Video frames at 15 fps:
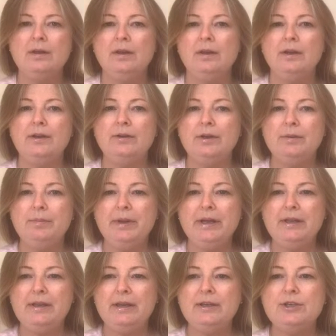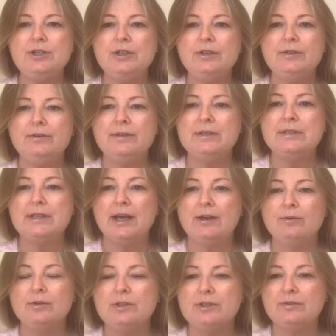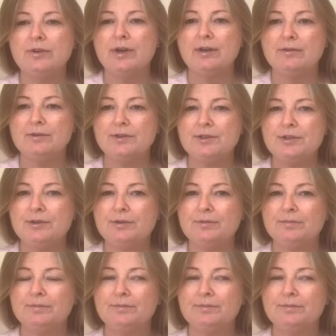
And you can pay attention to the sounds around you.